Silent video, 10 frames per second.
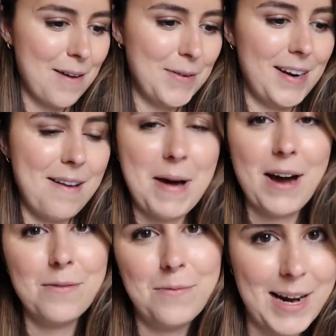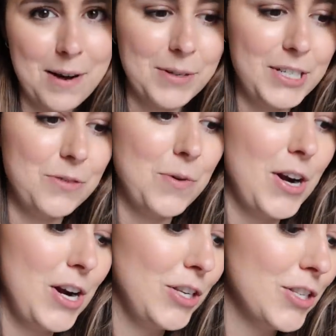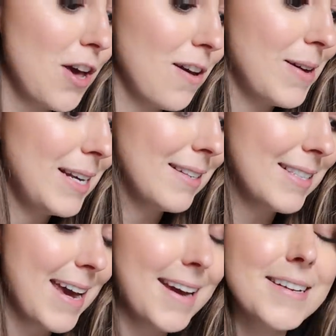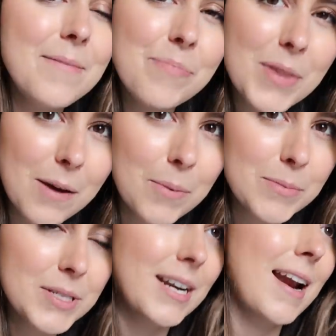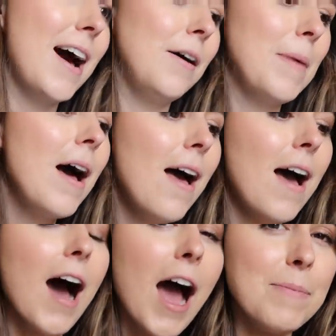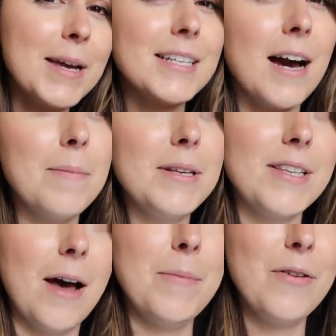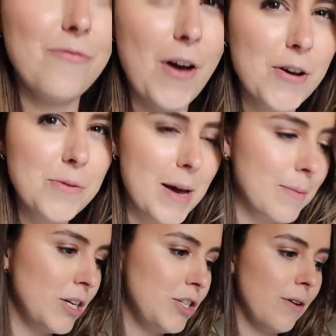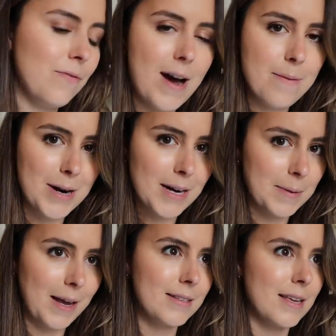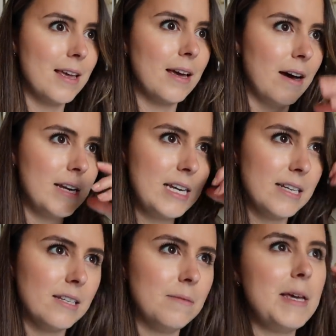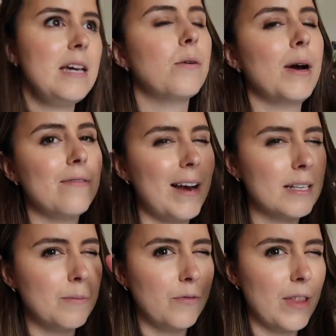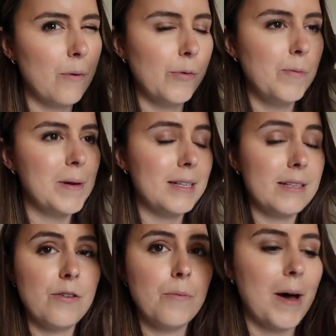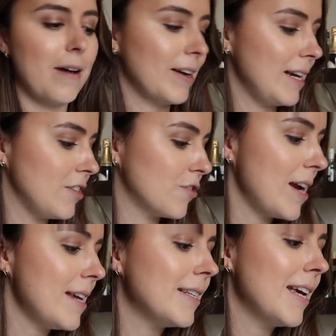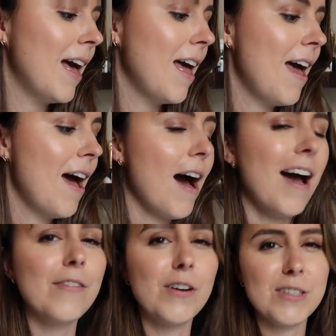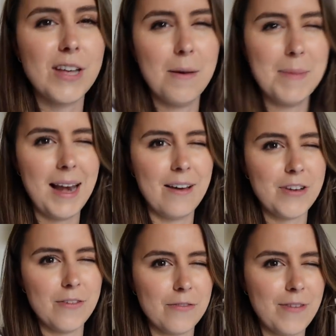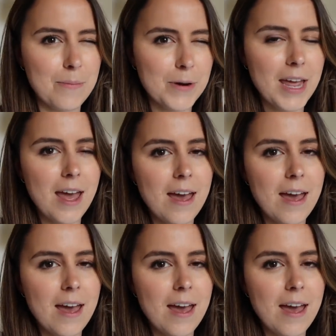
there were none about when I wanted one. So instead, I popped it on Elm. I picked up some foam. I'm gonna do it fabric because I think I need it to be quite flexible for that wall because it's not perfectly straight. I've got some leftover fabric